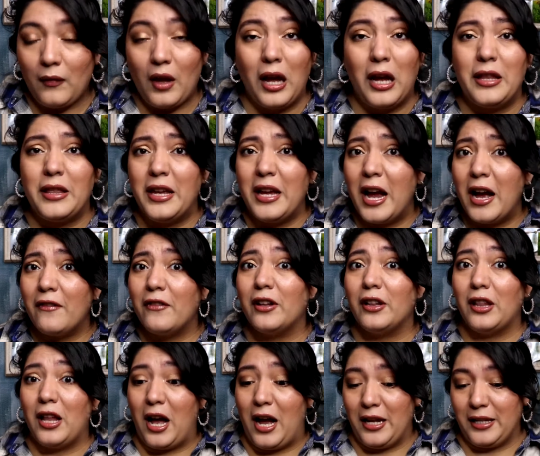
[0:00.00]
And they have a
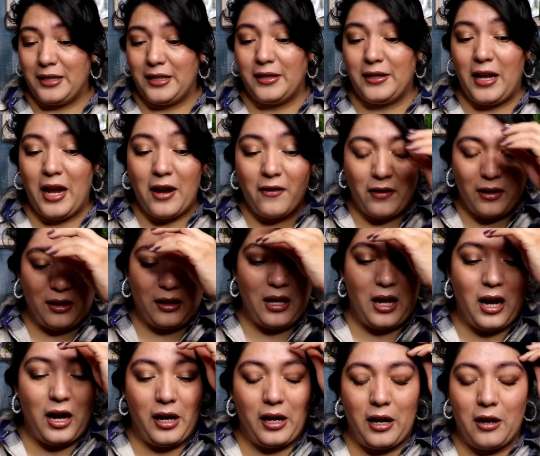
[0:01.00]
lot.
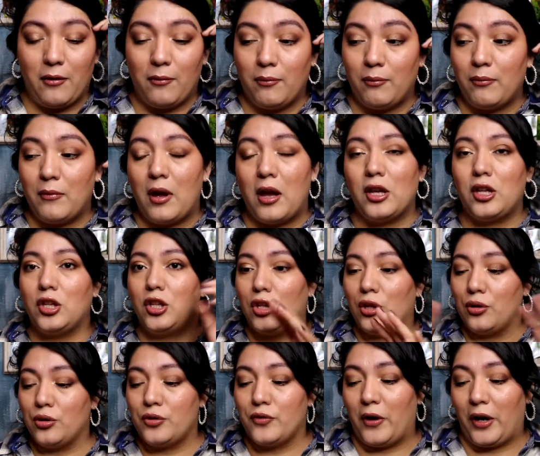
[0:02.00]
A
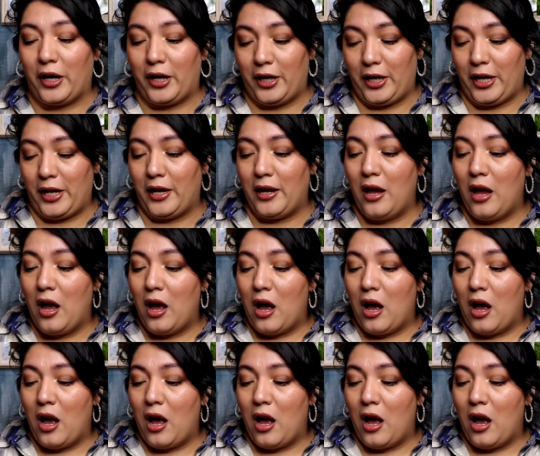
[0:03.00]
huge variety